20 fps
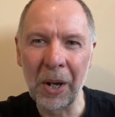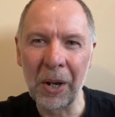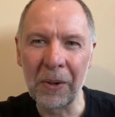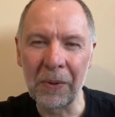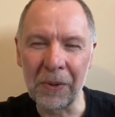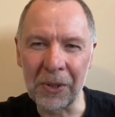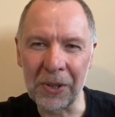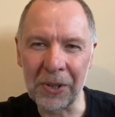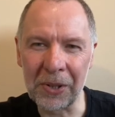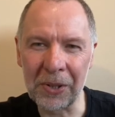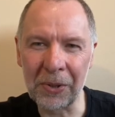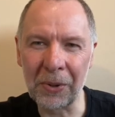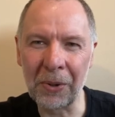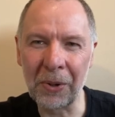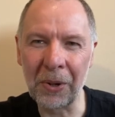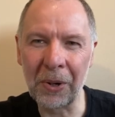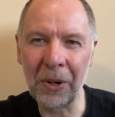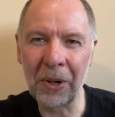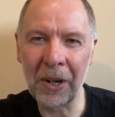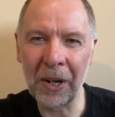
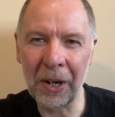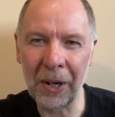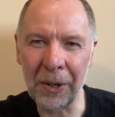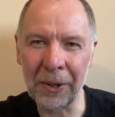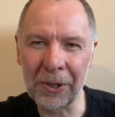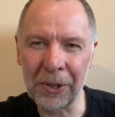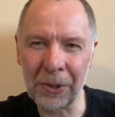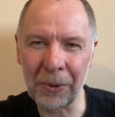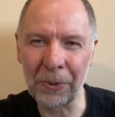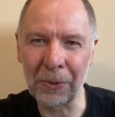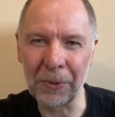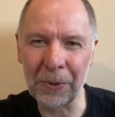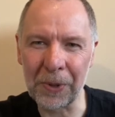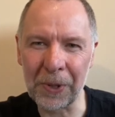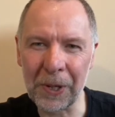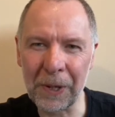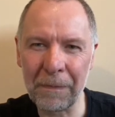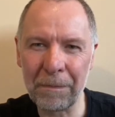restore our souls.